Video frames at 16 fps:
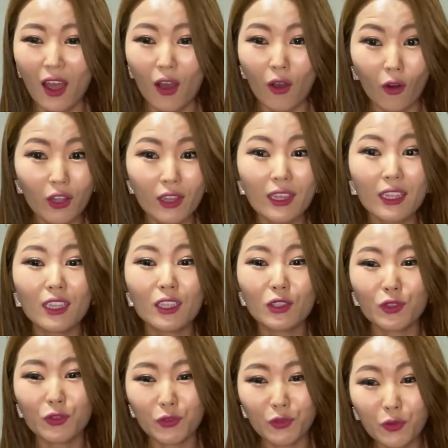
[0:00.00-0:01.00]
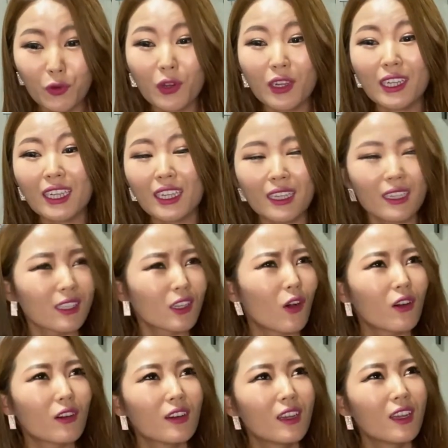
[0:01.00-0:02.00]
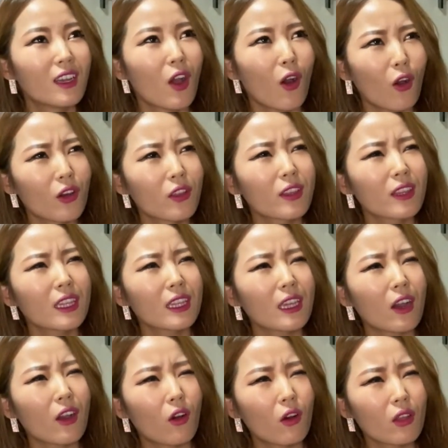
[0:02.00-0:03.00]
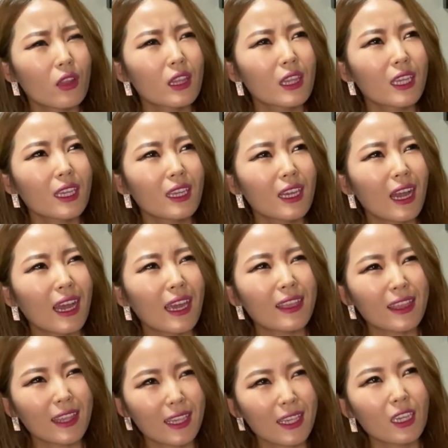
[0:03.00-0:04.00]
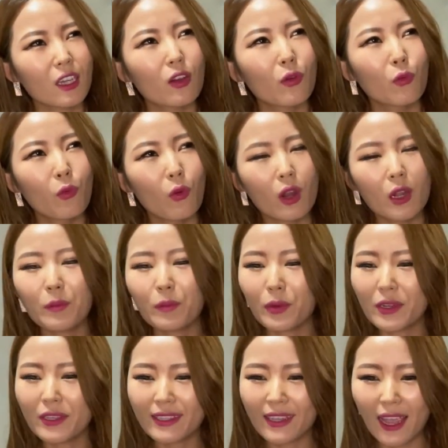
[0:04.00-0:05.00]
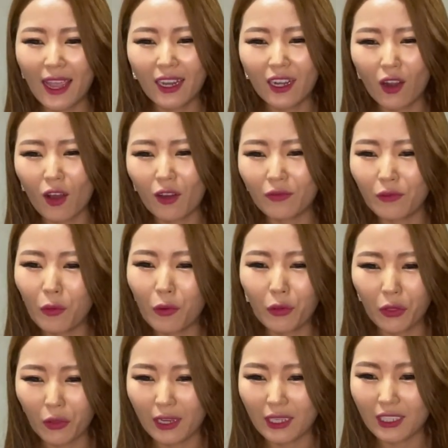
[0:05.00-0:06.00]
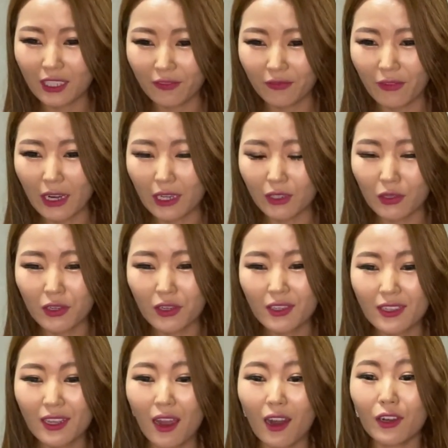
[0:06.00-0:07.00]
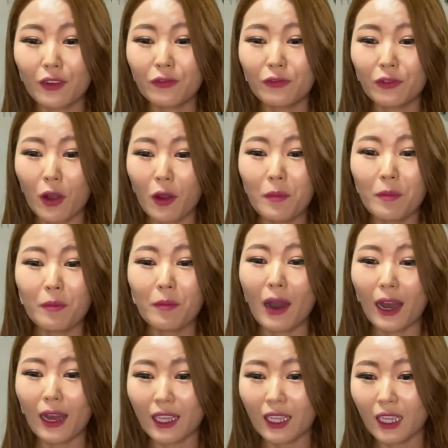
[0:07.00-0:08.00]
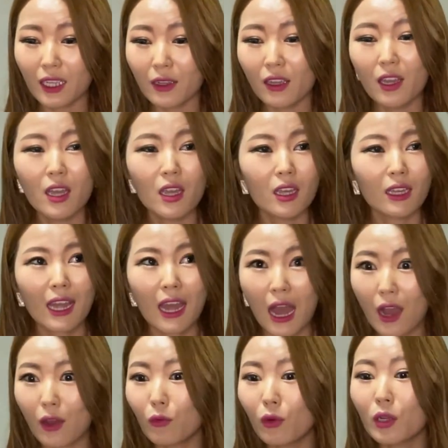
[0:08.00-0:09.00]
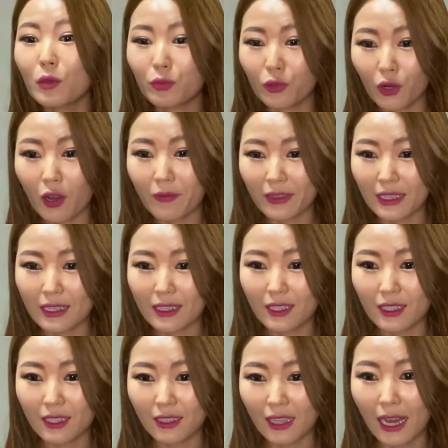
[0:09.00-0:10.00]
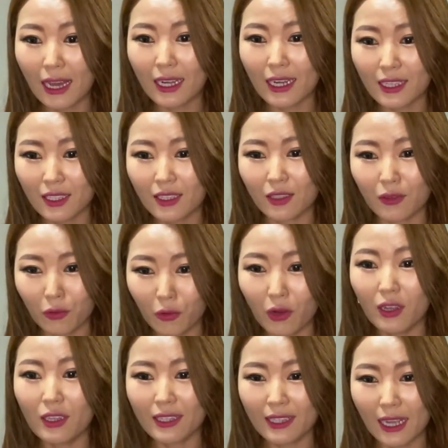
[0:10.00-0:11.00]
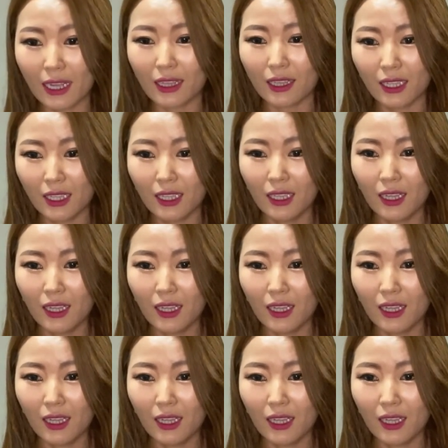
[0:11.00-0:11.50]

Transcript: only yeah. twenty no only only i think 1% of north Korean factors are from my gangwon province that is wonsan